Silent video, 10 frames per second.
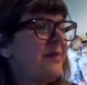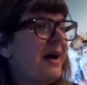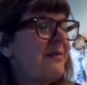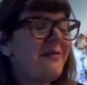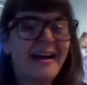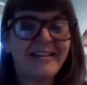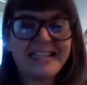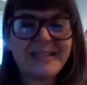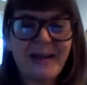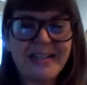a
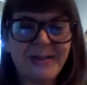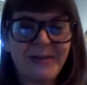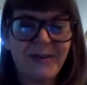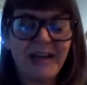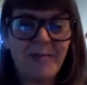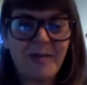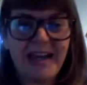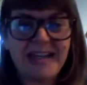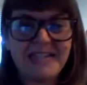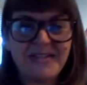faculty sponsor for an
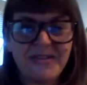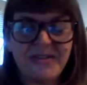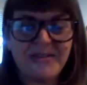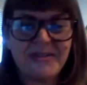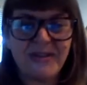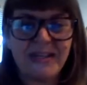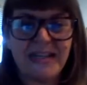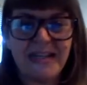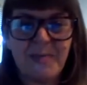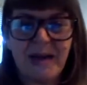MBA student who's doing an
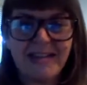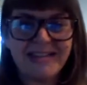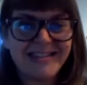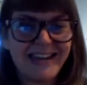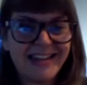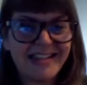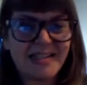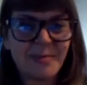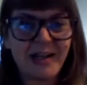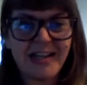independent study in
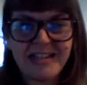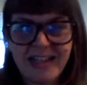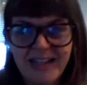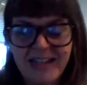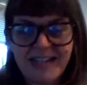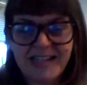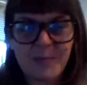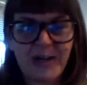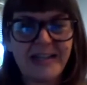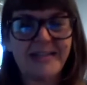supply chain in the
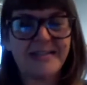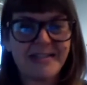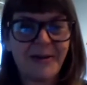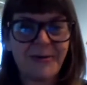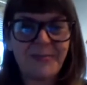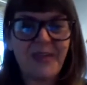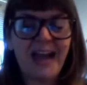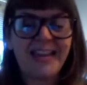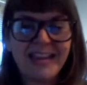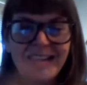spring. So
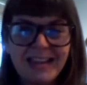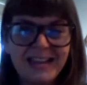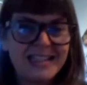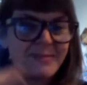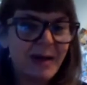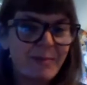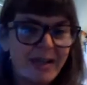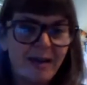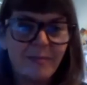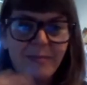I think that this might
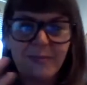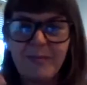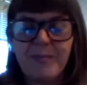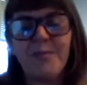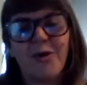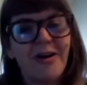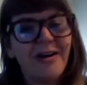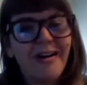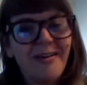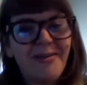become
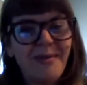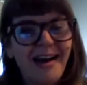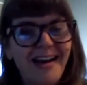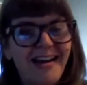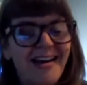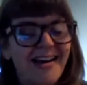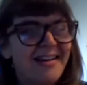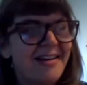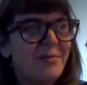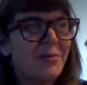more of
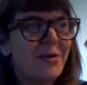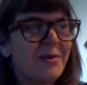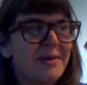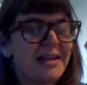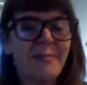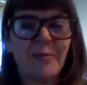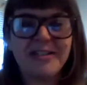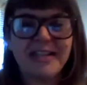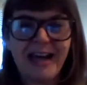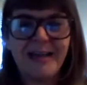my, get
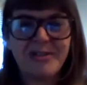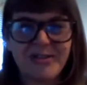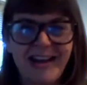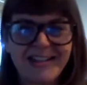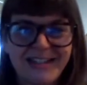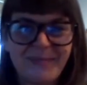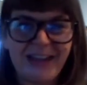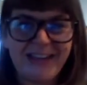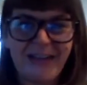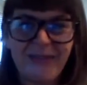more time and traction in
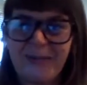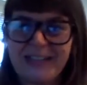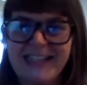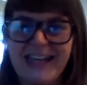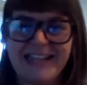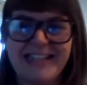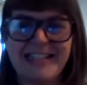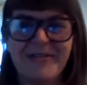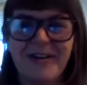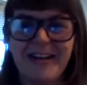my life. I'm excited to
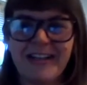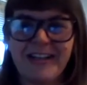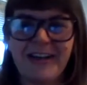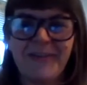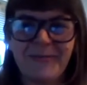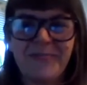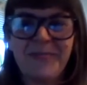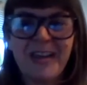see where it can go.